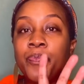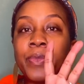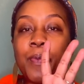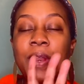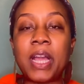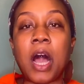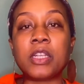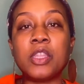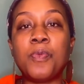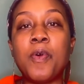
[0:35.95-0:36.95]
but it got to
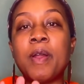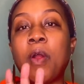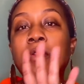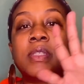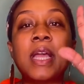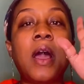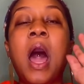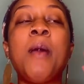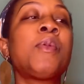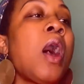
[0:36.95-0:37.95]
the point where I was like,
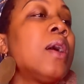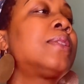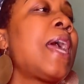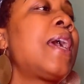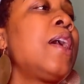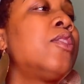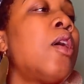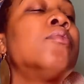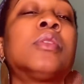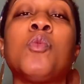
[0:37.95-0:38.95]
I'm not taking notes.